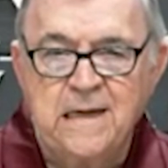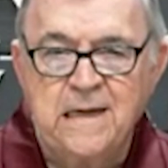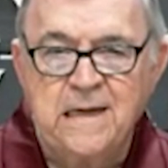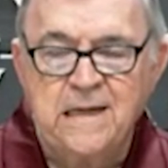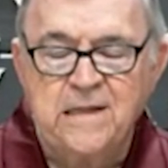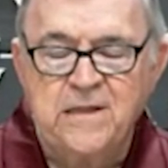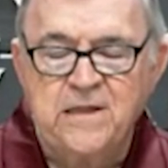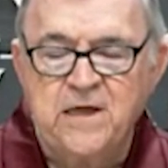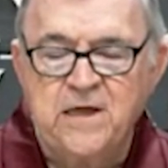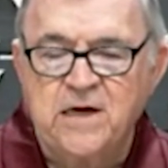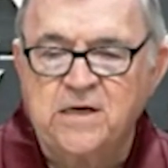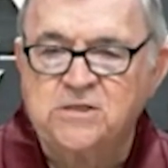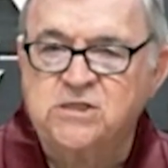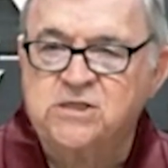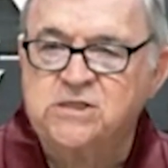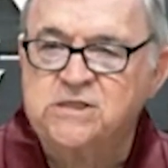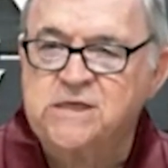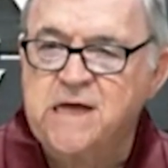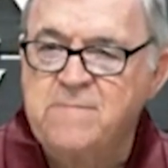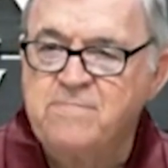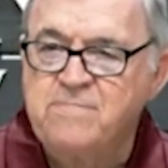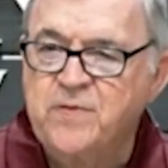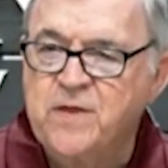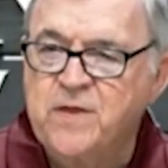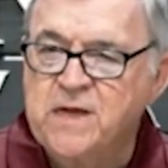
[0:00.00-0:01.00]
There's
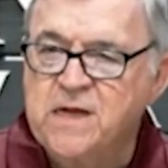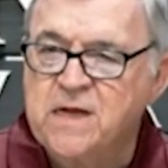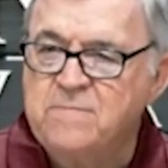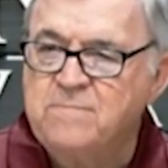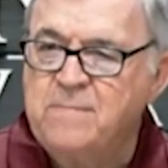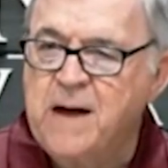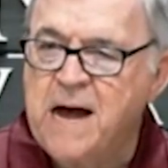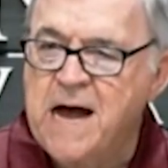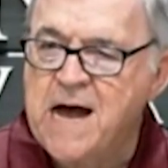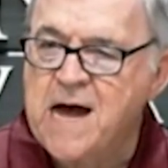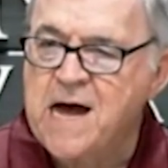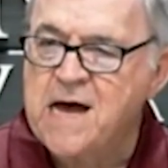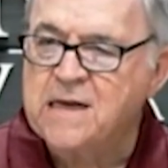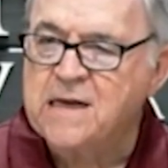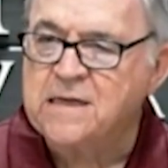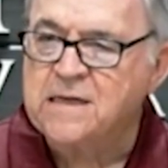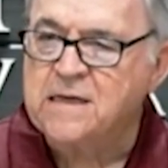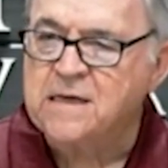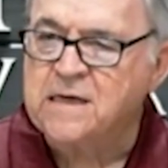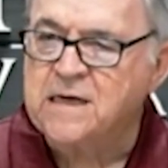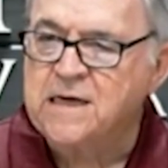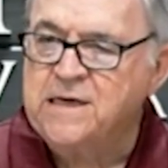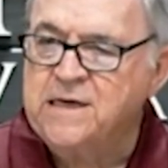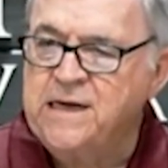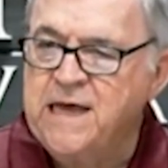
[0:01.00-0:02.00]
something about the
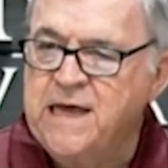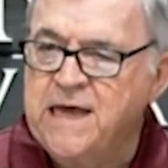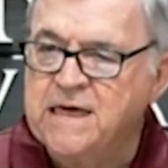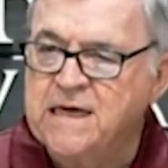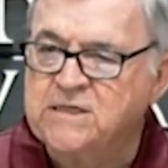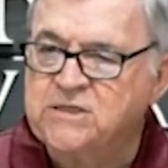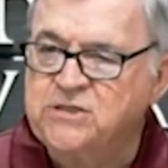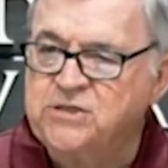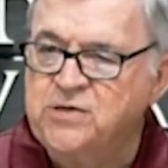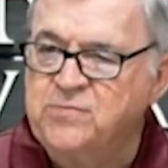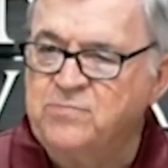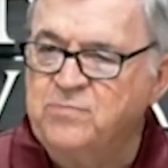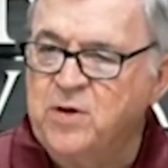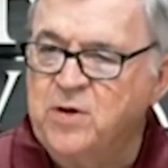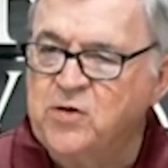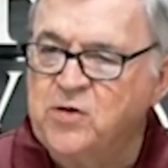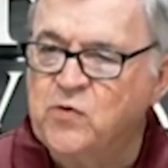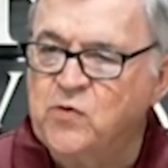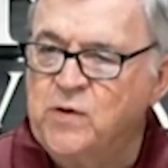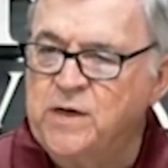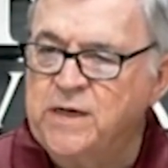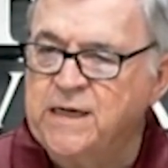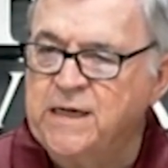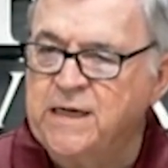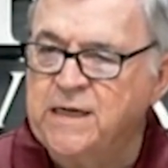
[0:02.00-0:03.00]
connection
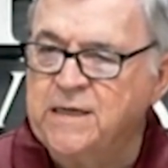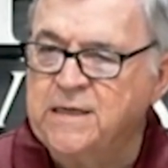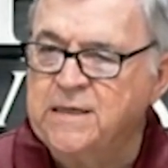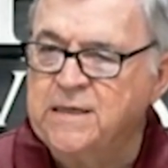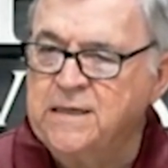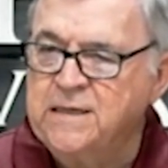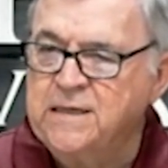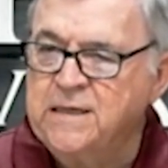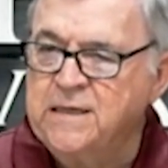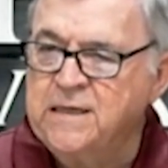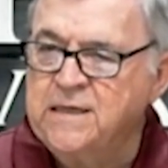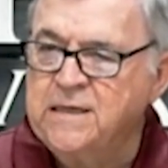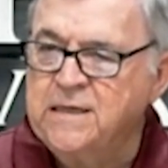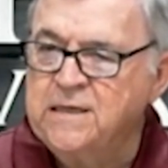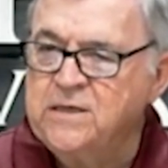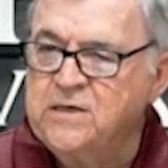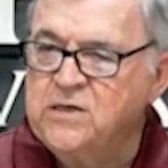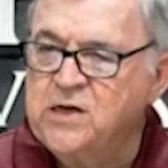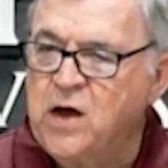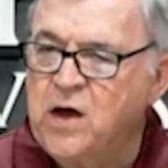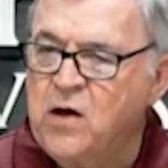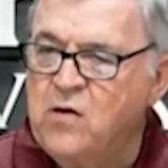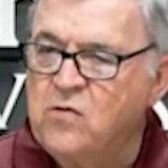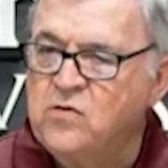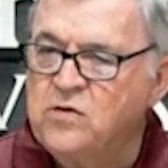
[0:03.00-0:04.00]
between
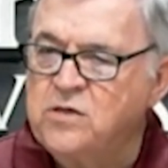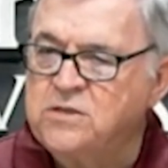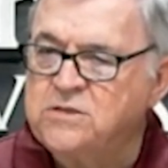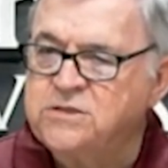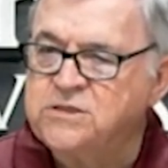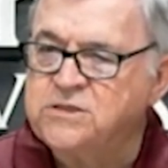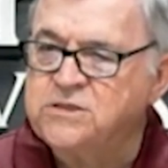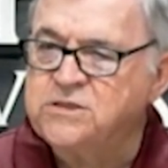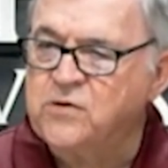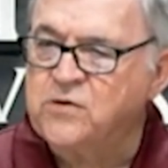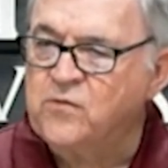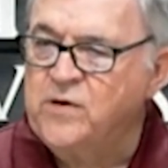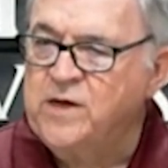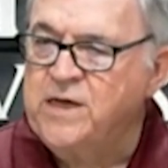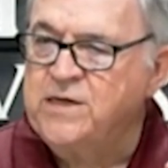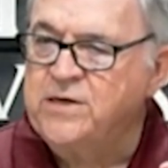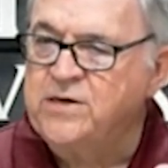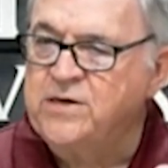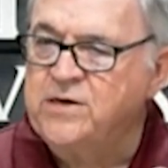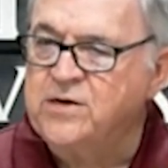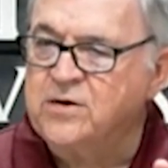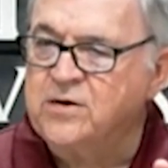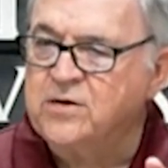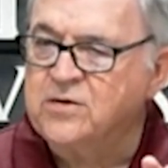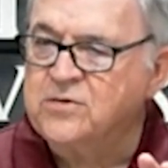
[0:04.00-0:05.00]
total
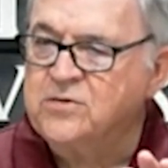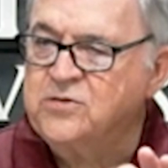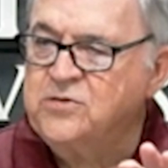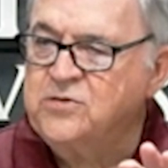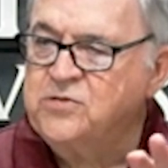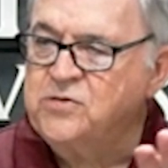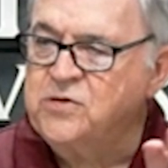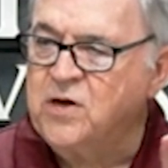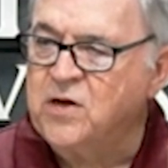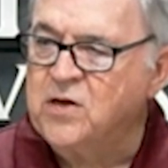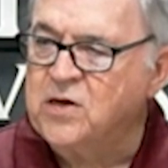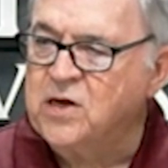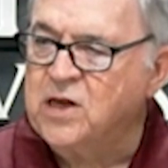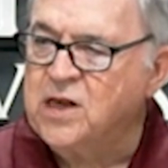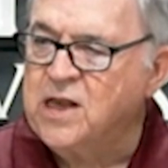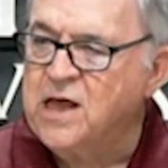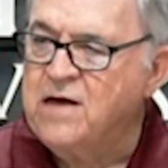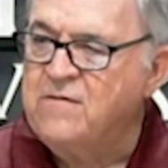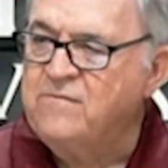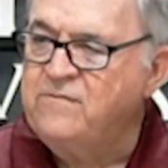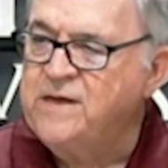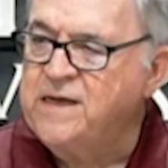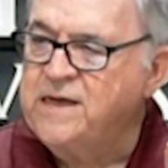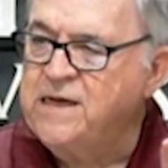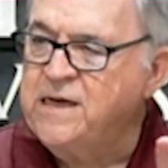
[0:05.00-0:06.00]
surrender to a
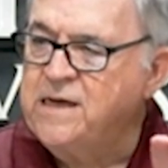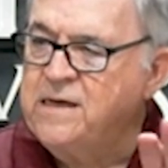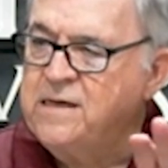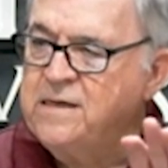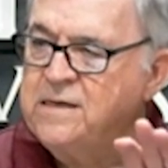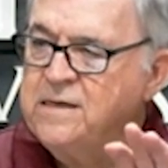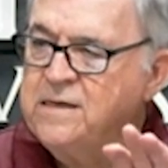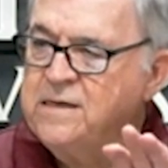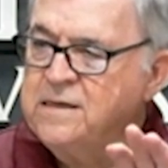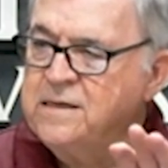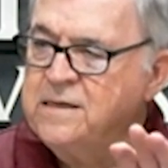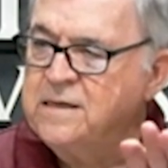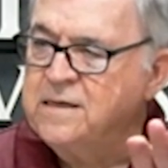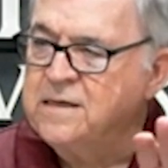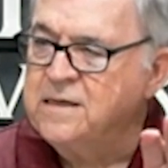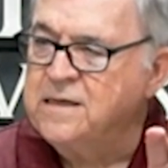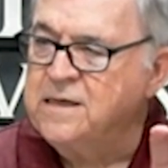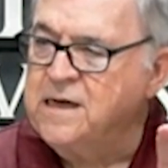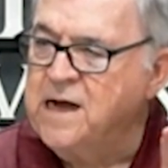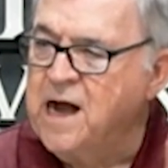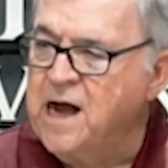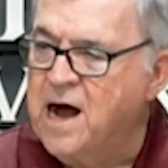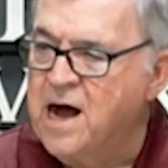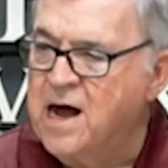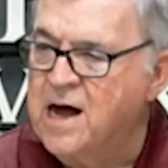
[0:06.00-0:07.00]
loving
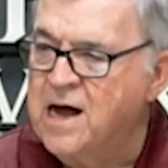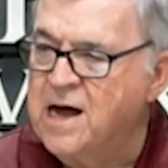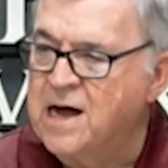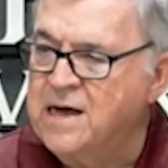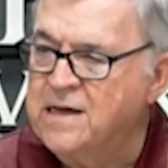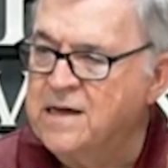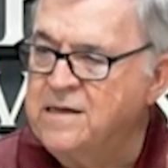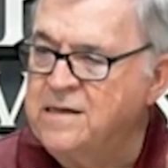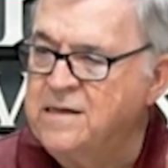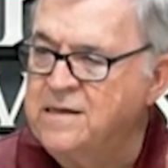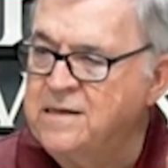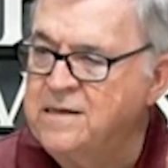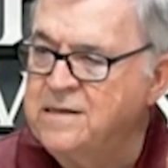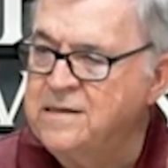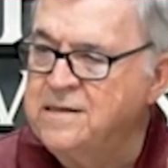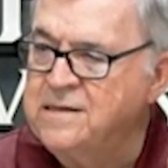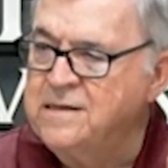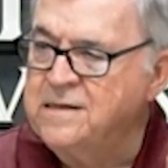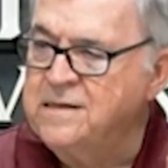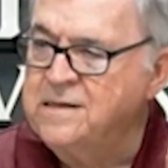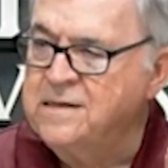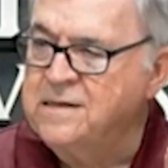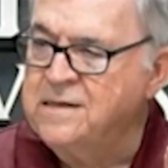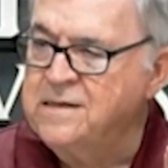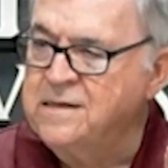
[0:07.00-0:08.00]
God
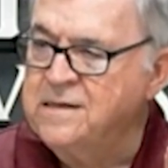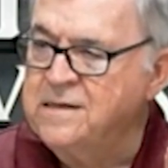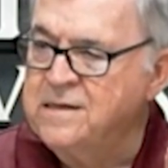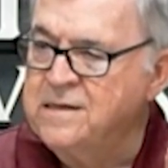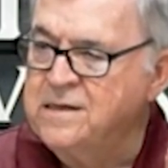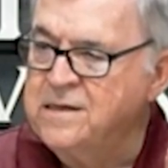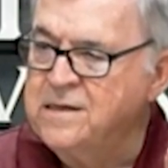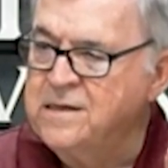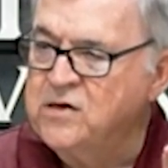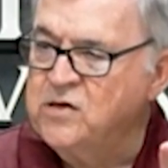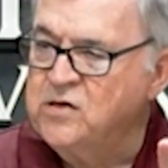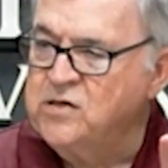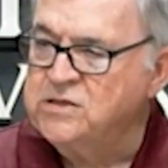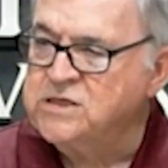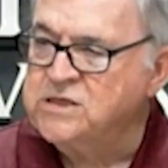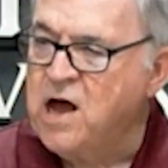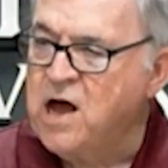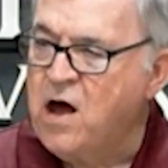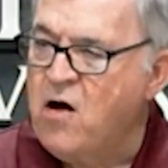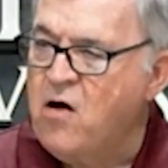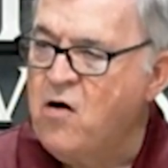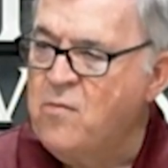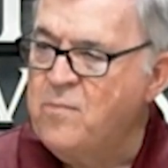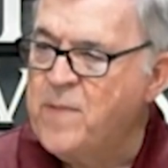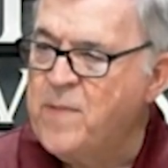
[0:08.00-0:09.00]
who is
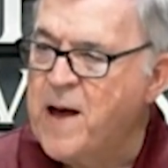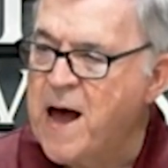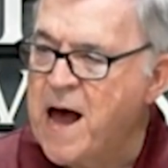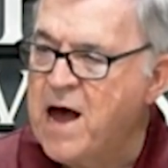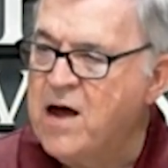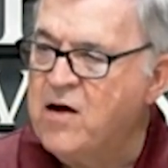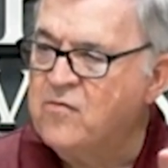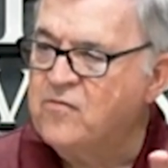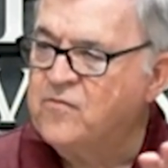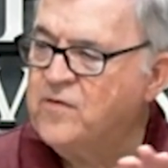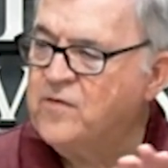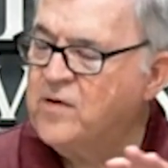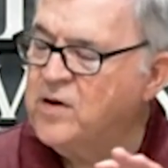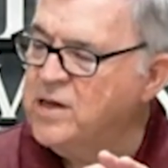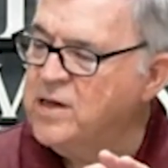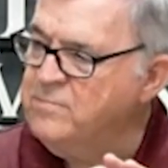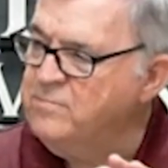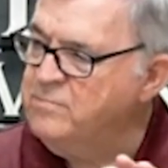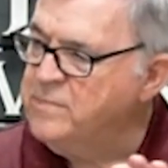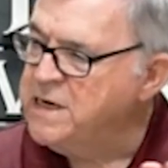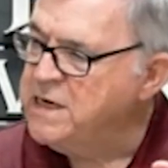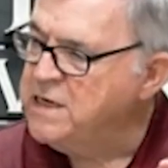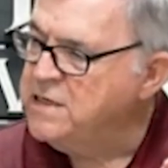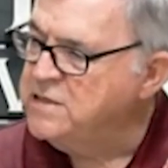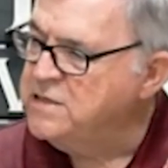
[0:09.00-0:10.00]
all powerful and
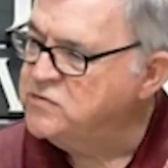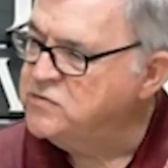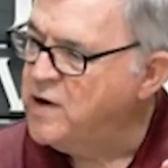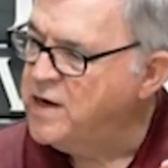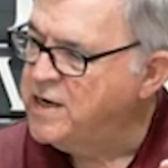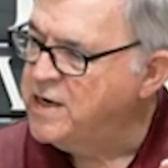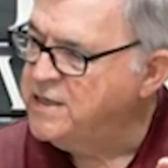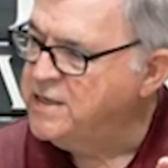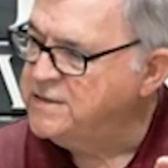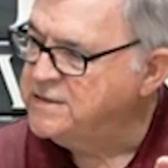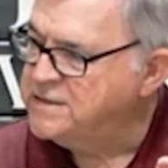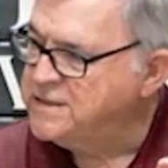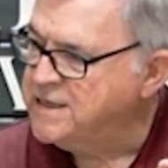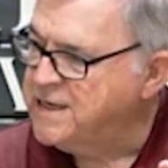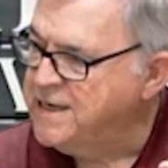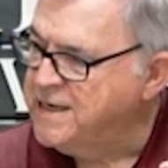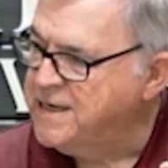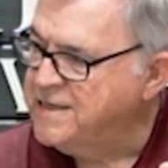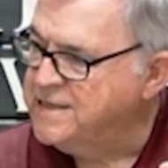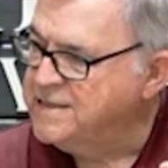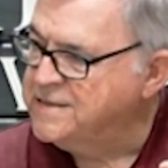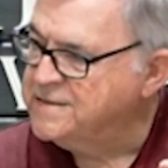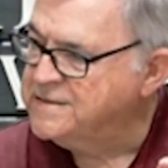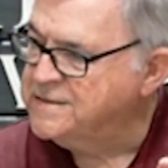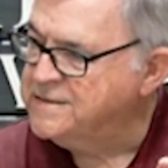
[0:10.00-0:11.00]
means what he
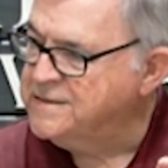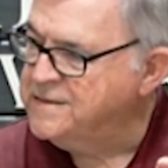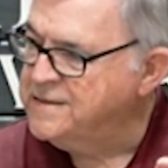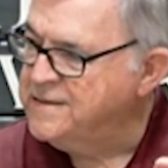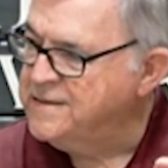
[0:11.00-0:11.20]
says.